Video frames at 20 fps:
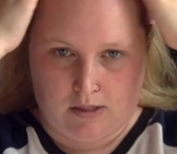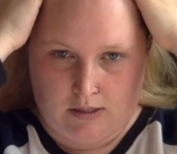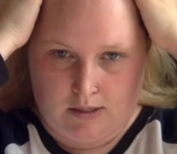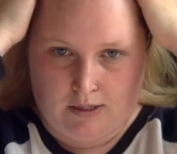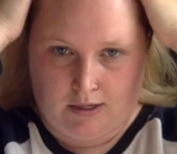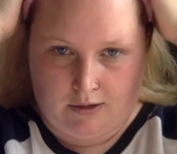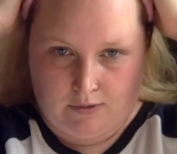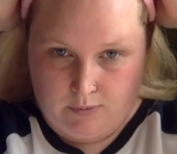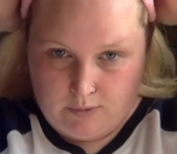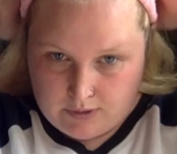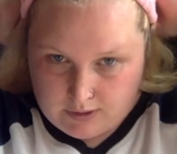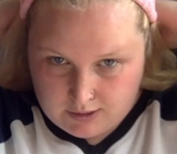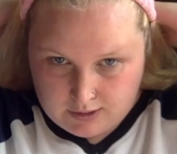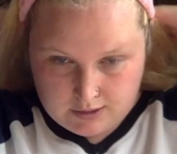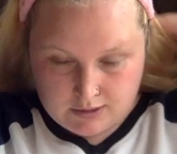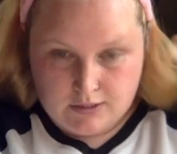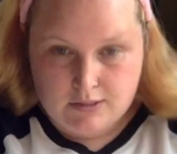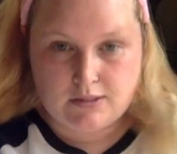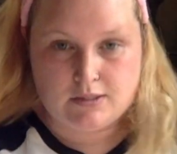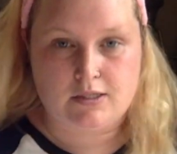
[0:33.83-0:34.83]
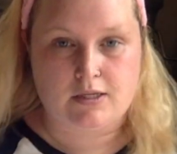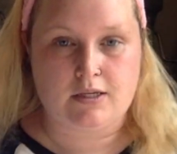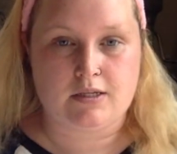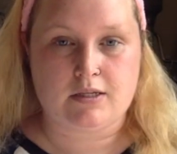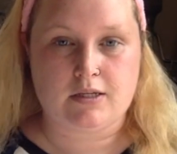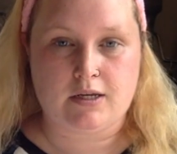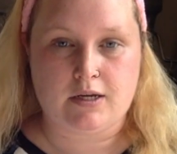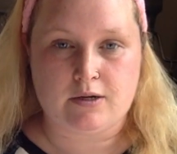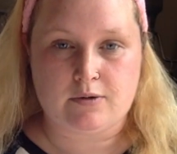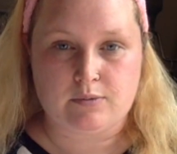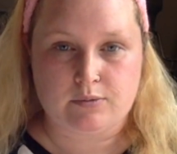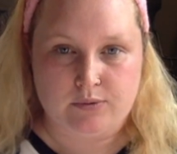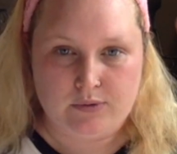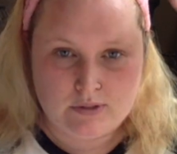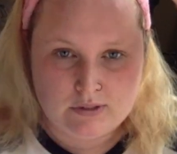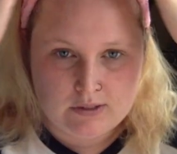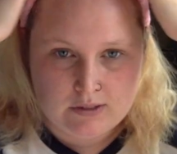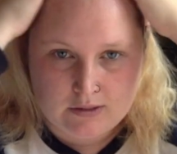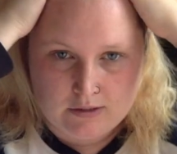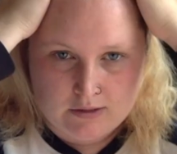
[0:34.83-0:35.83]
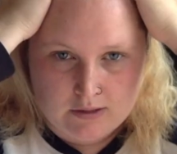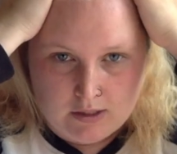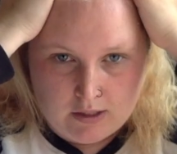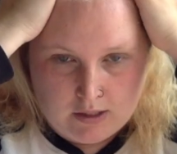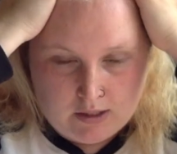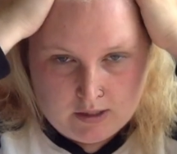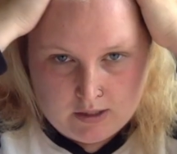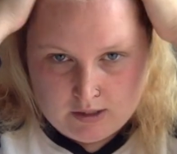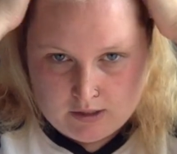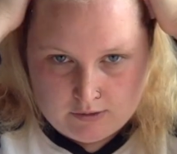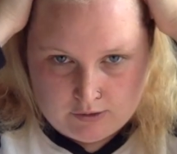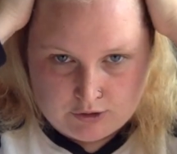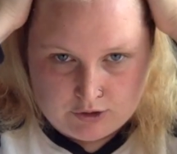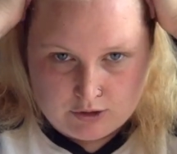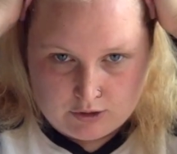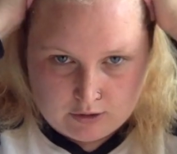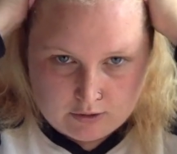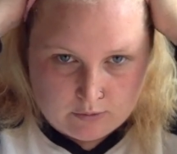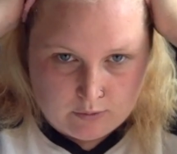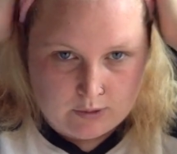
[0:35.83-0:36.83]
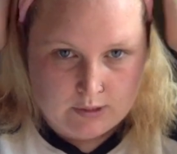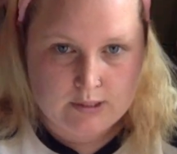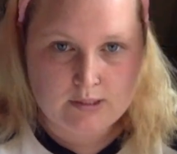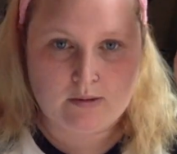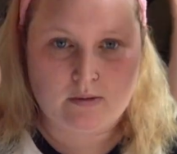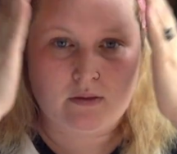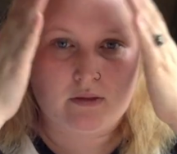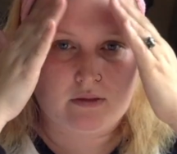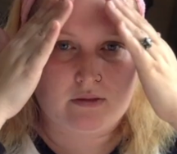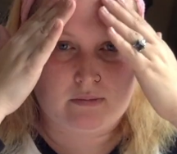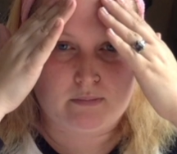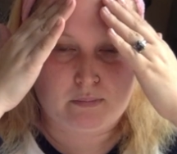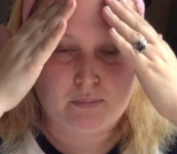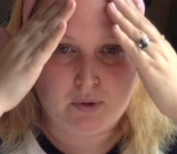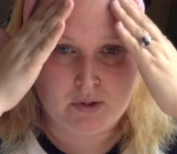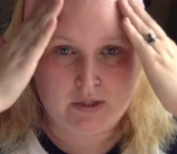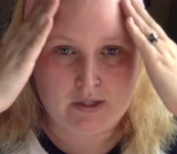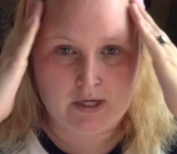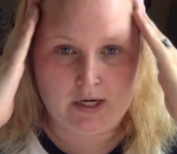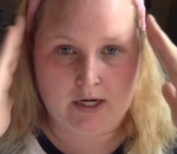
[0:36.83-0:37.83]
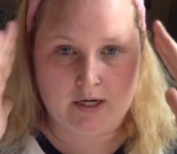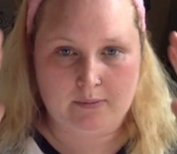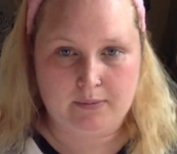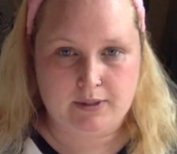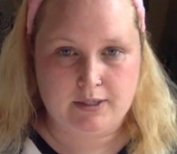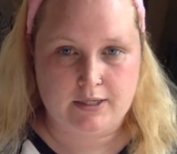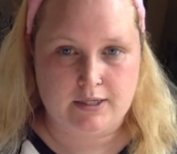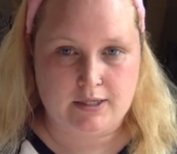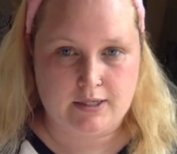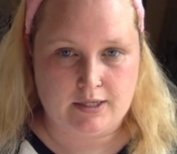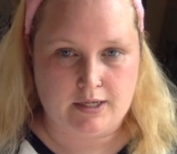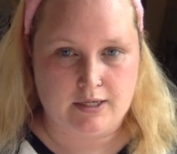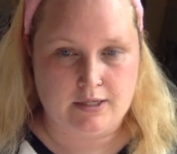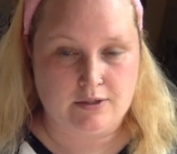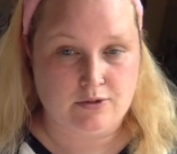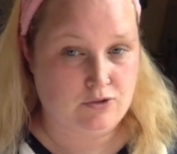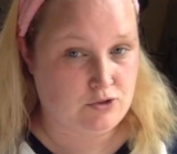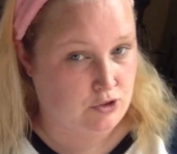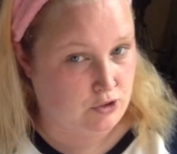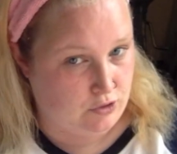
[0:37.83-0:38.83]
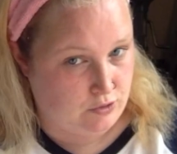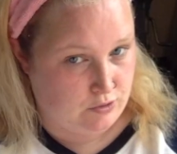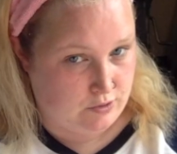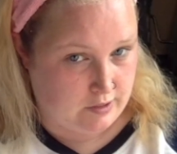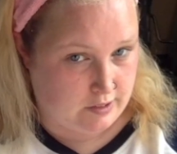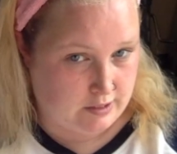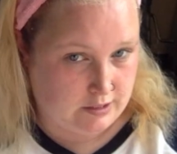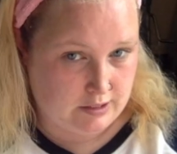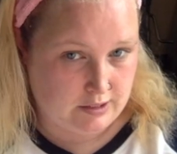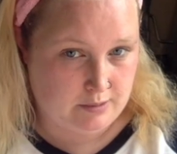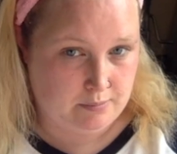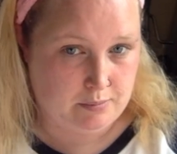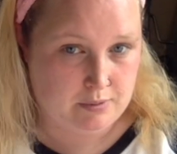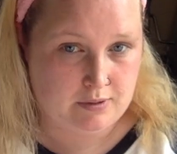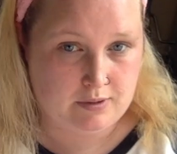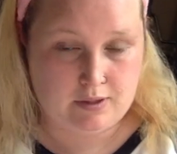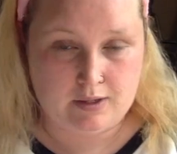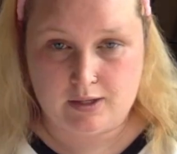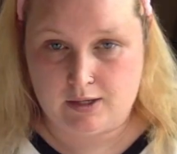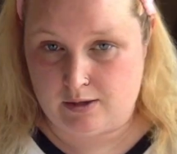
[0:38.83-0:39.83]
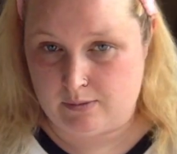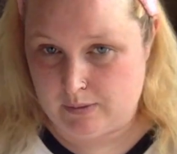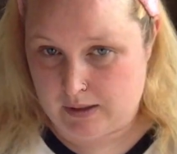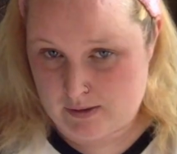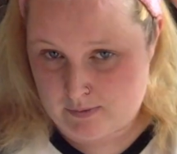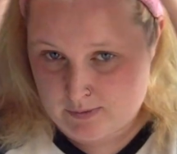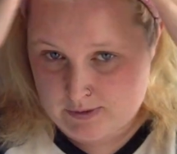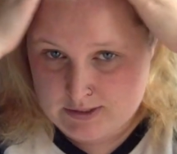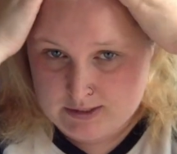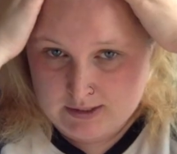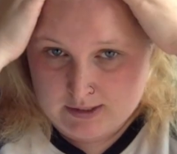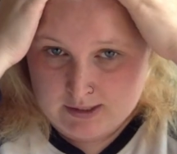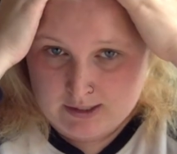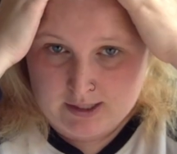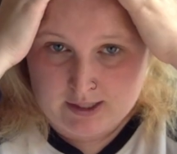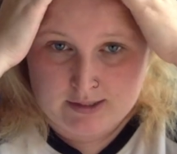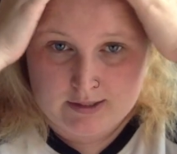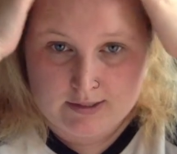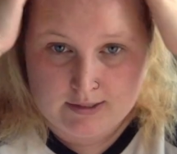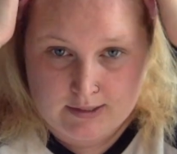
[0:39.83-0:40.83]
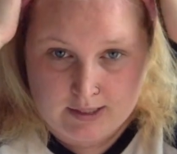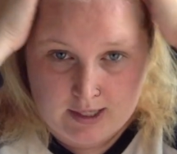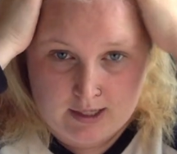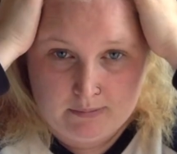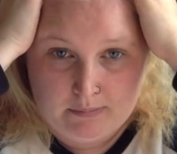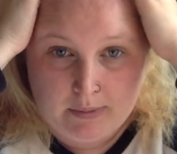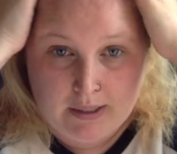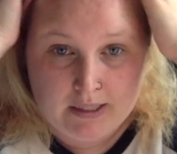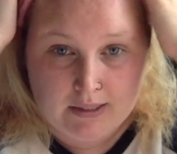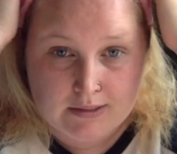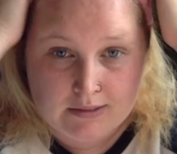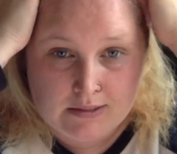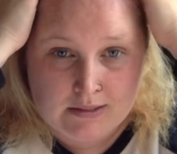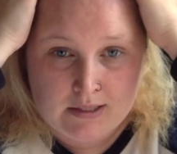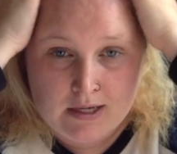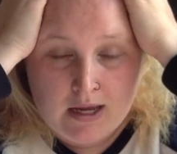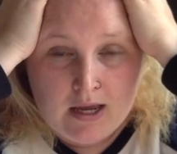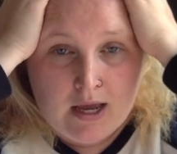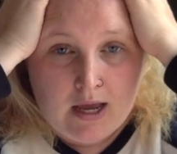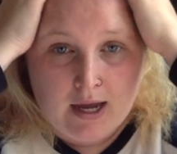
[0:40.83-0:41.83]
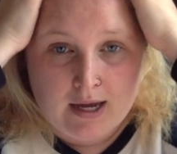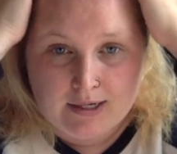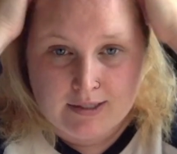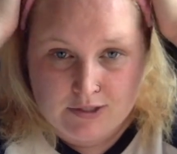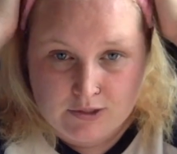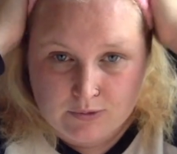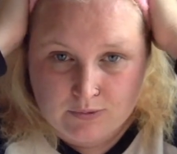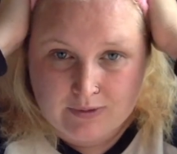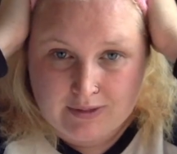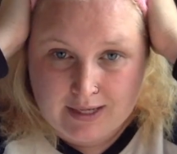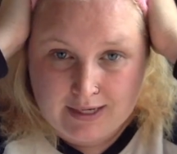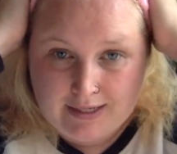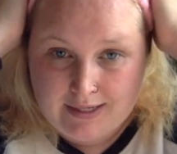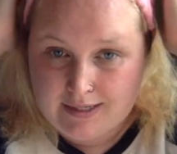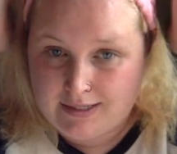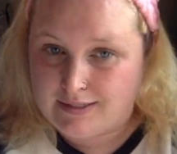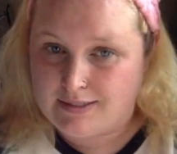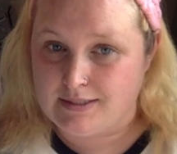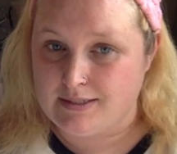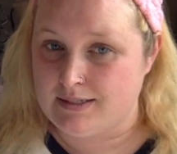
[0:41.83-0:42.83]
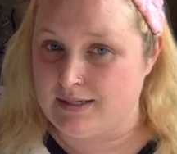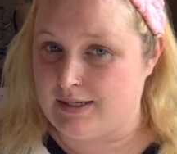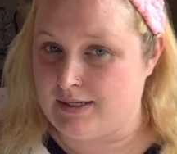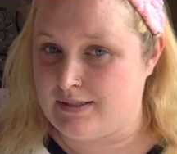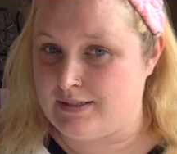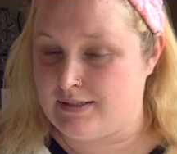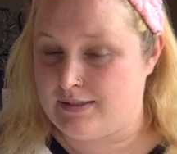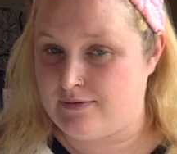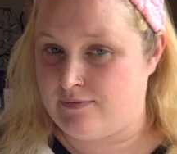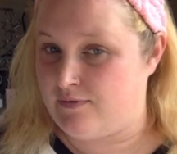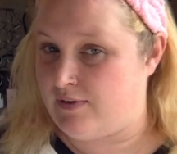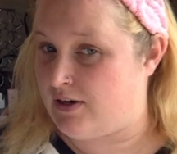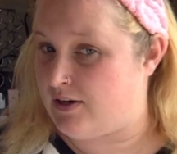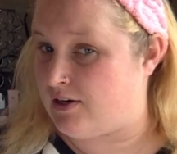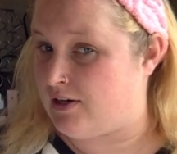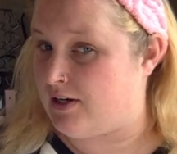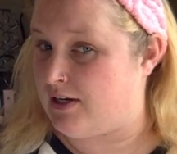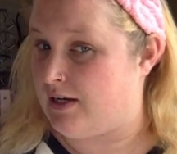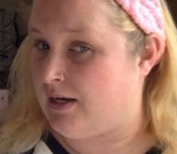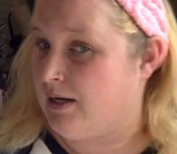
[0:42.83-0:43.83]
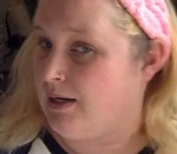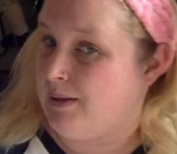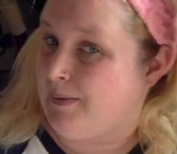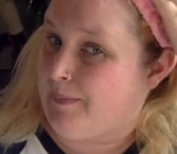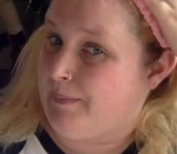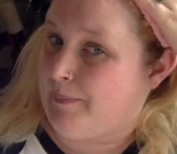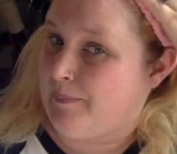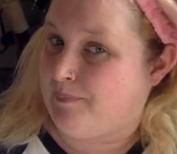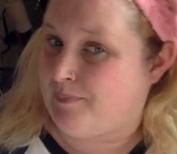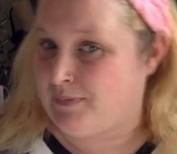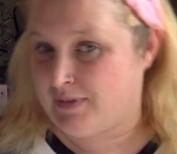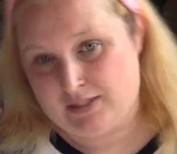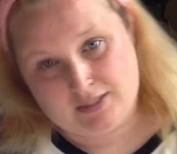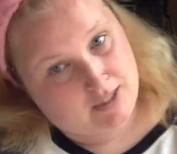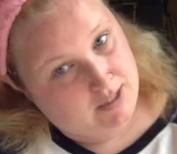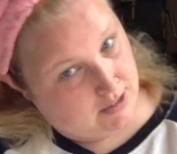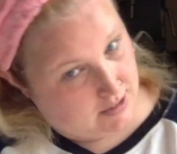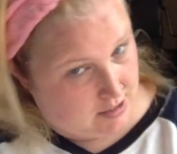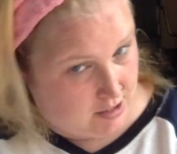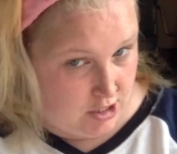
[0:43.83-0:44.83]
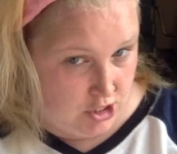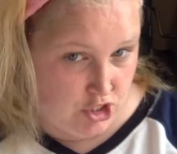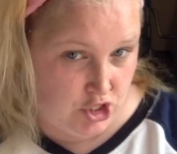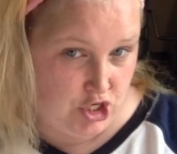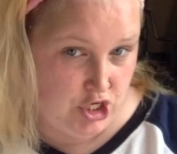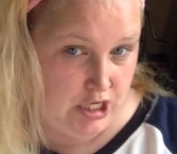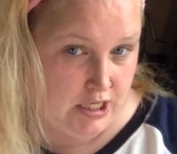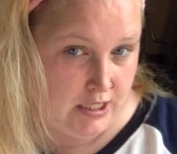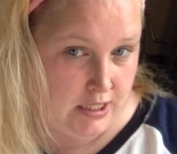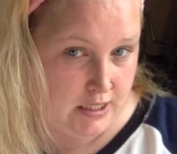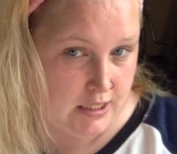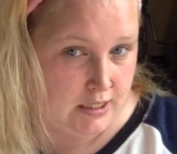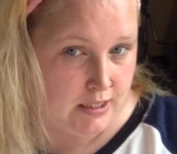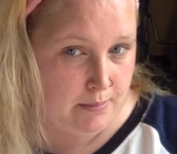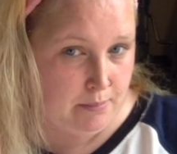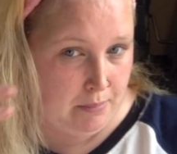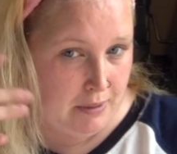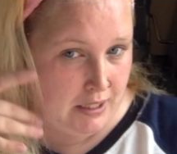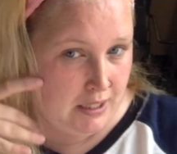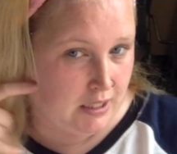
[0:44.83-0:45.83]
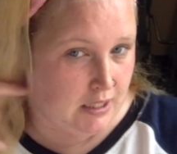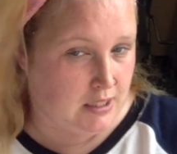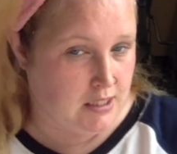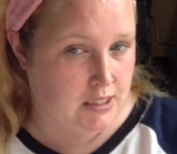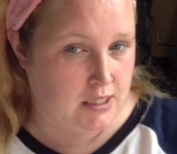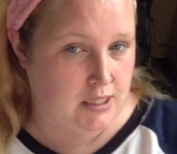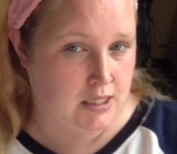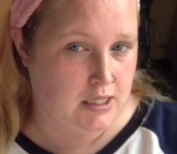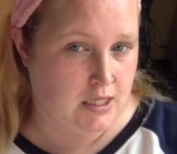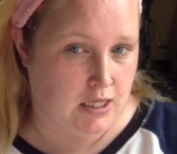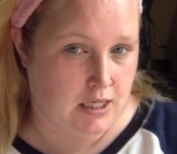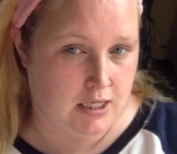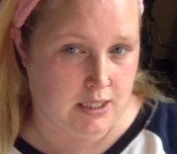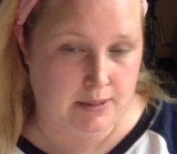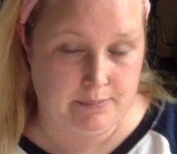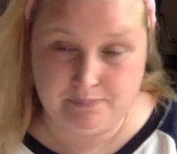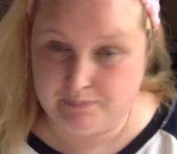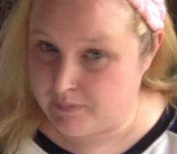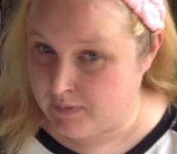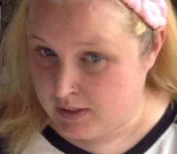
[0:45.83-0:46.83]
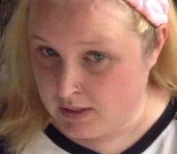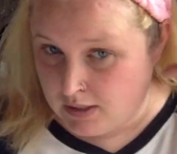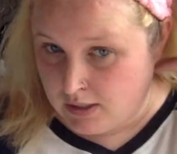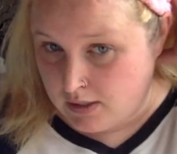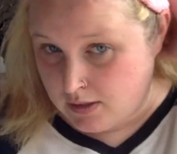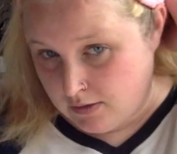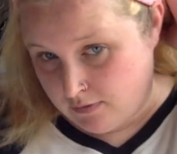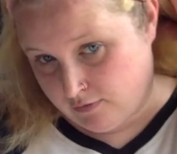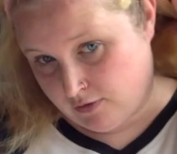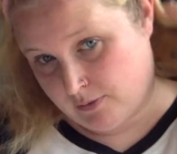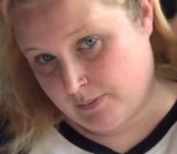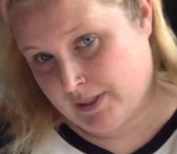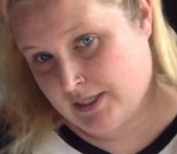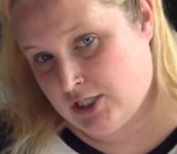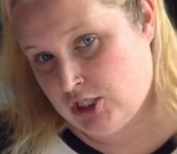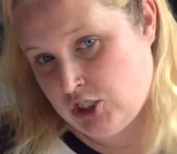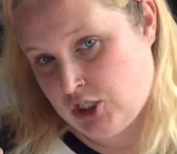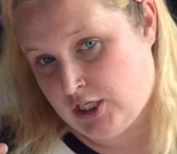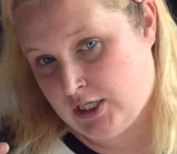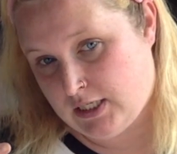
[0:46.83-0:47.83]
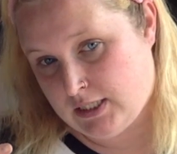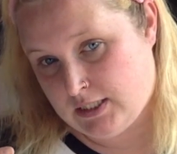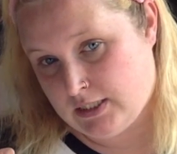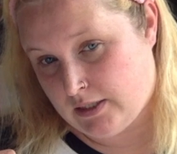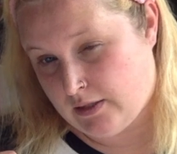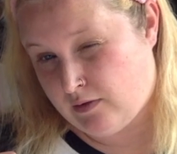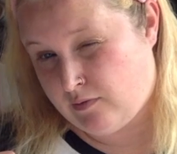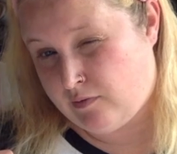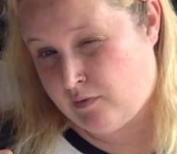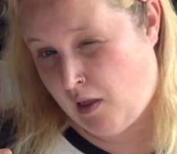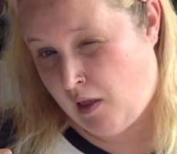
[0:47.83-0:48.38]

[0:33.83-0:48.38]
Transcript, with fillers: Now, with any skincare routine, you should always put your hair back. I usually use a clip. Um, I recently got this headband. I do like it. It's very um, chic pink um, for my chic self.